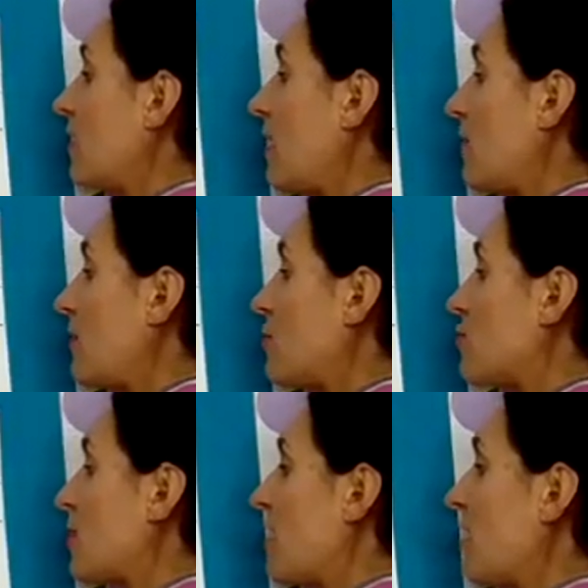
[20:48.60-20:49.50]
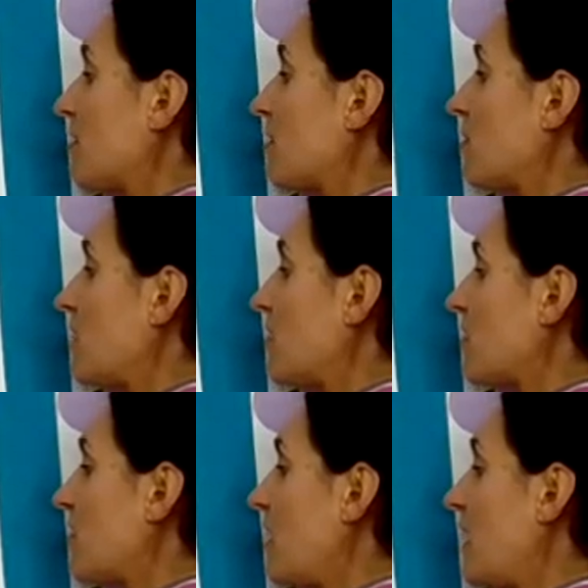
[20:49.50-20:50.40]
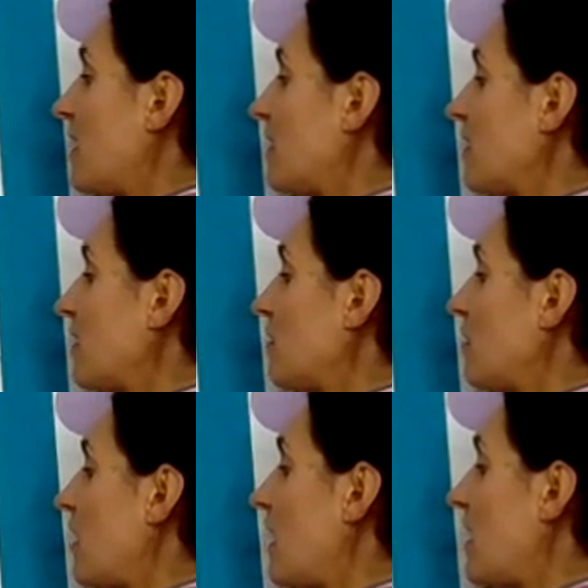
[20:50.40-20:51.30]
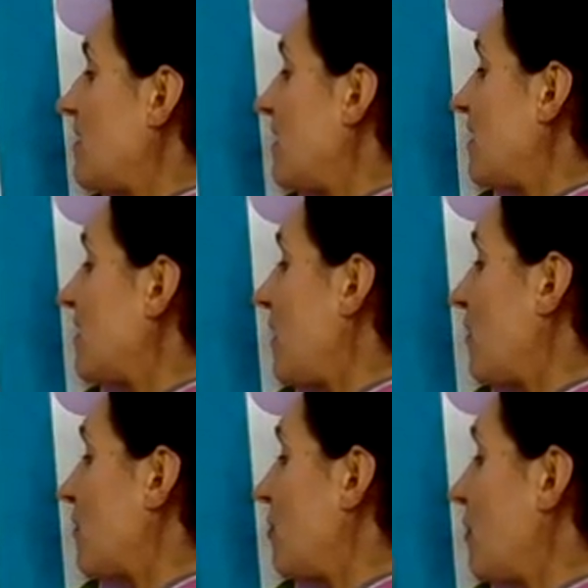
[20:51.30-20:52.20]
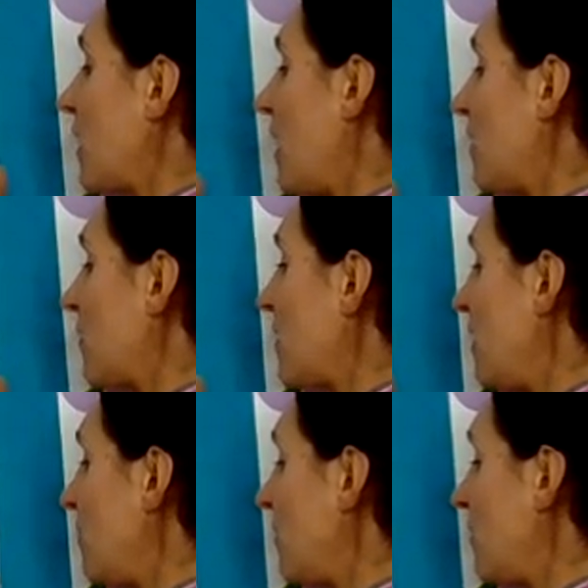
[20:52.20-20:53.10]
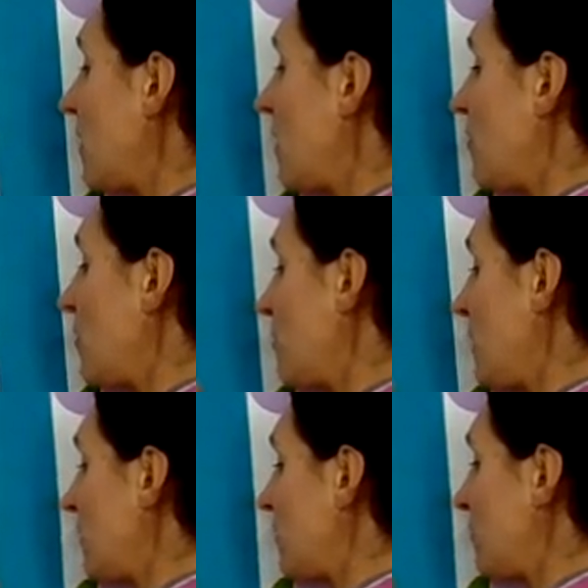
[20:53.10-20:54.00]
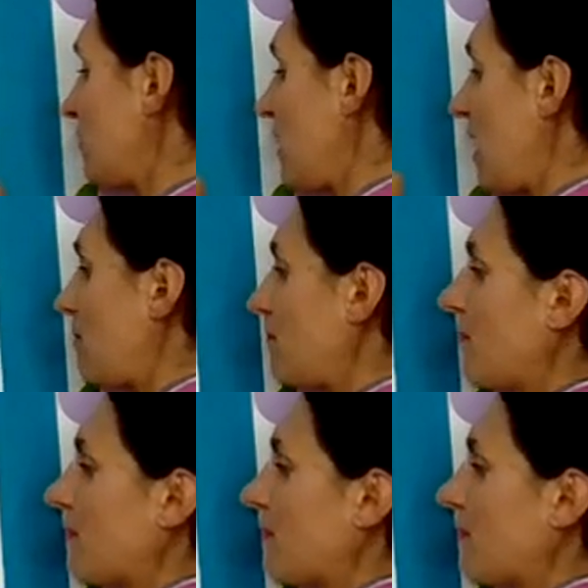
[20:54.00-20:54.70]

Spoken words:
And we're just doing tiny little line details, no coloring in with our oil pastels yet.